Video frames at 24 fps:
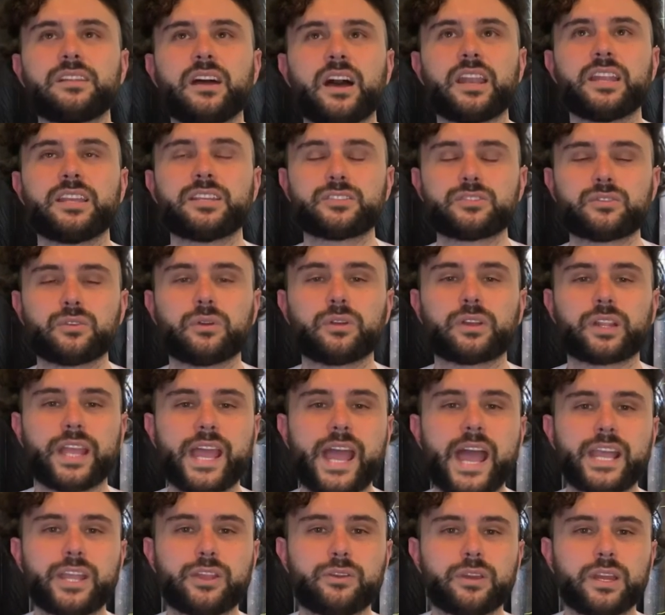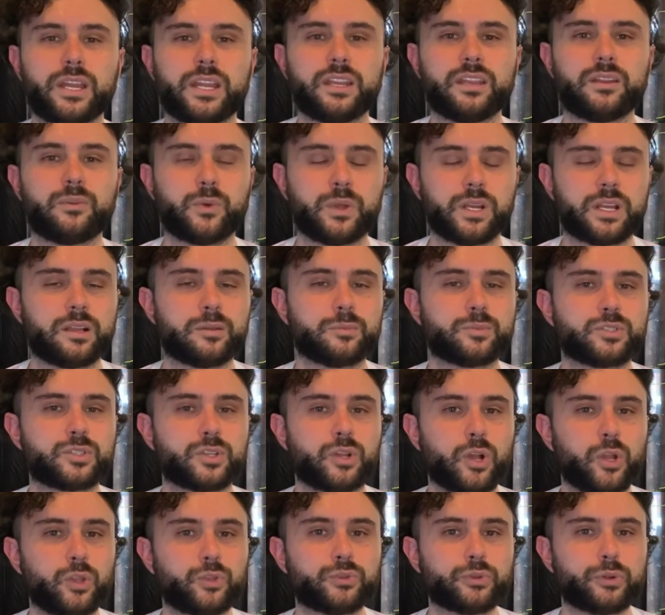historically accurate when it comes to
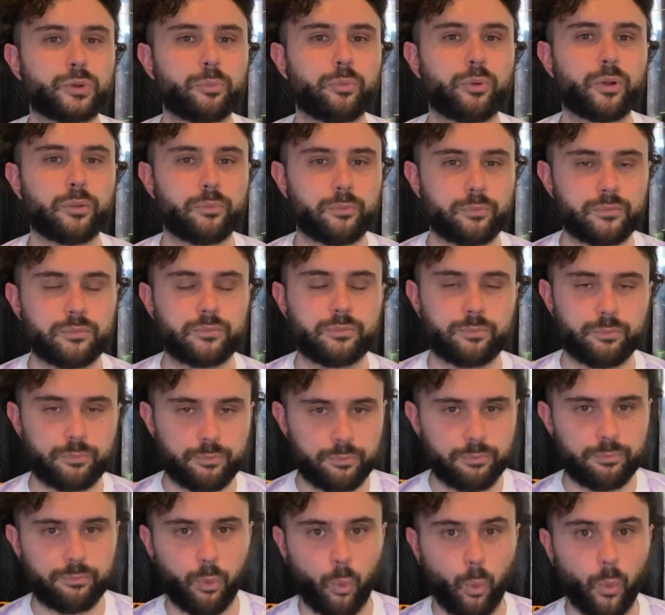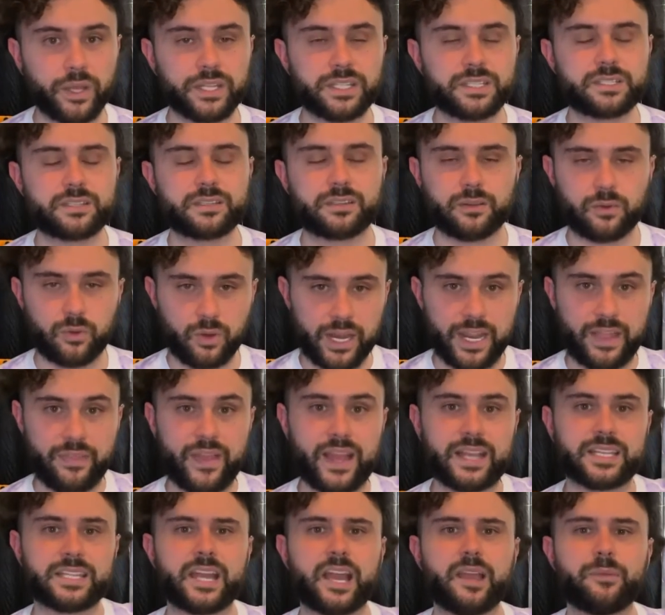cultural points in
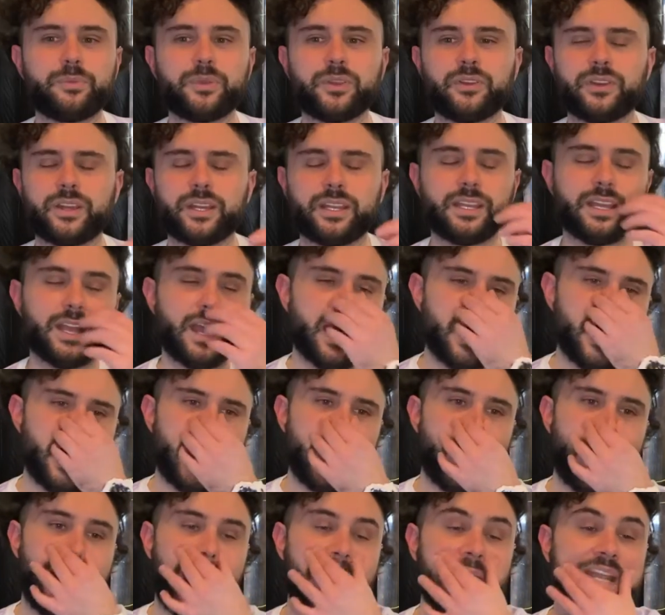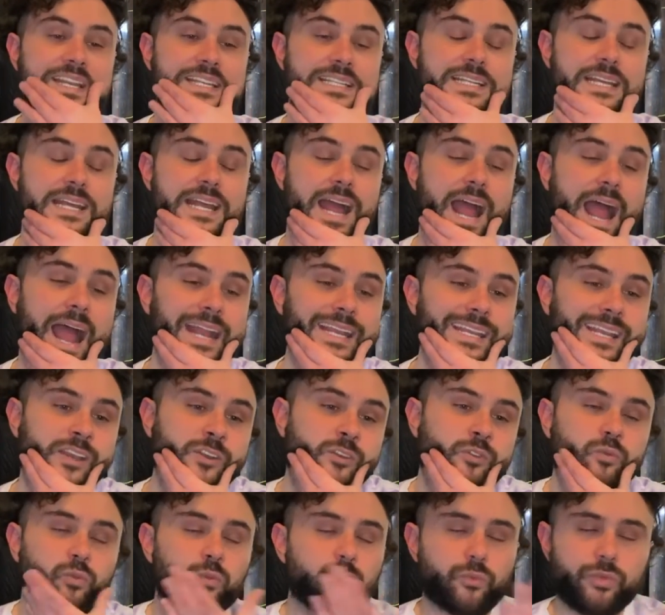that time period. And I
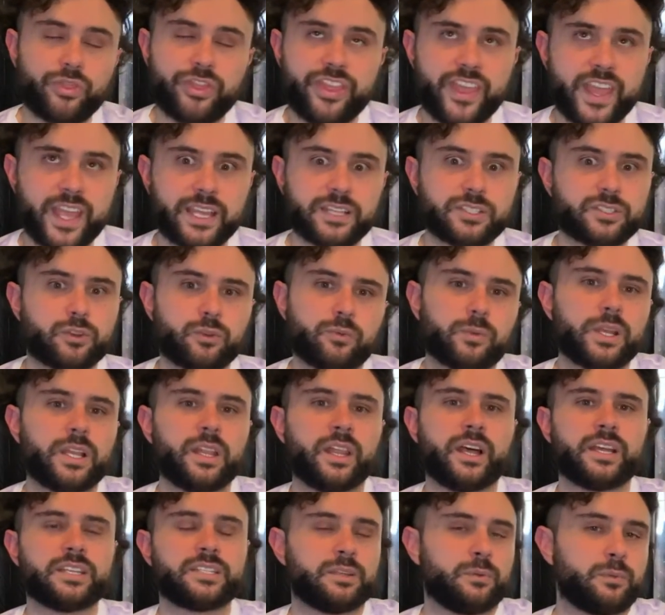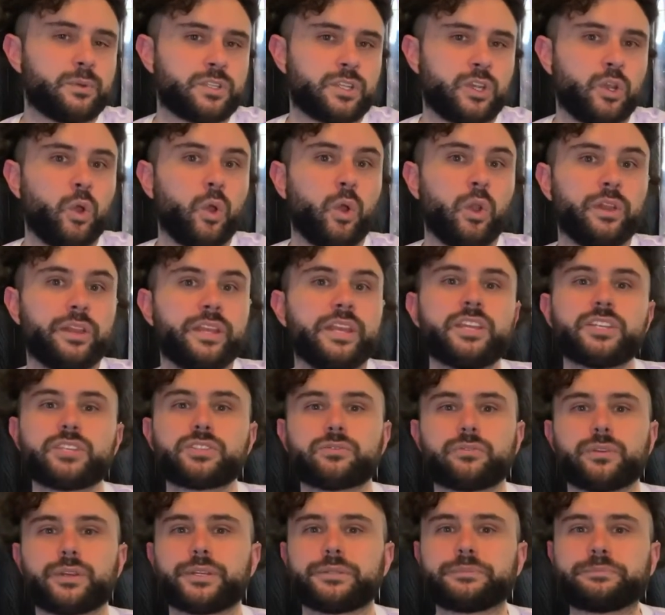didn't think to realize it was an alt
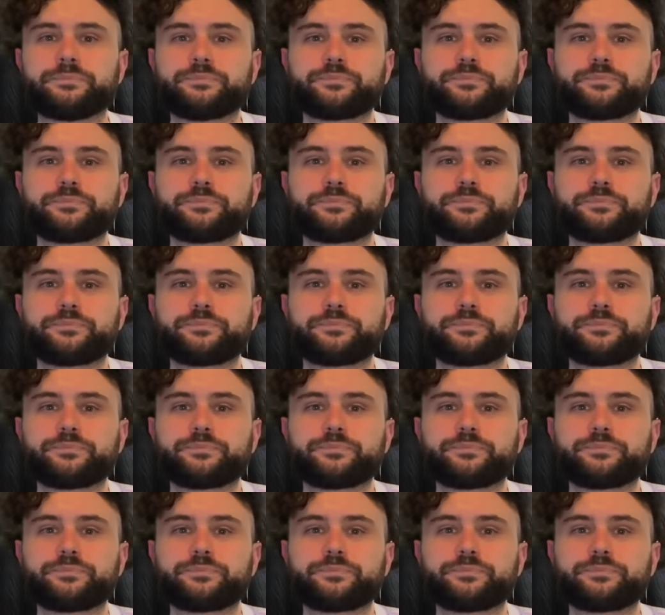history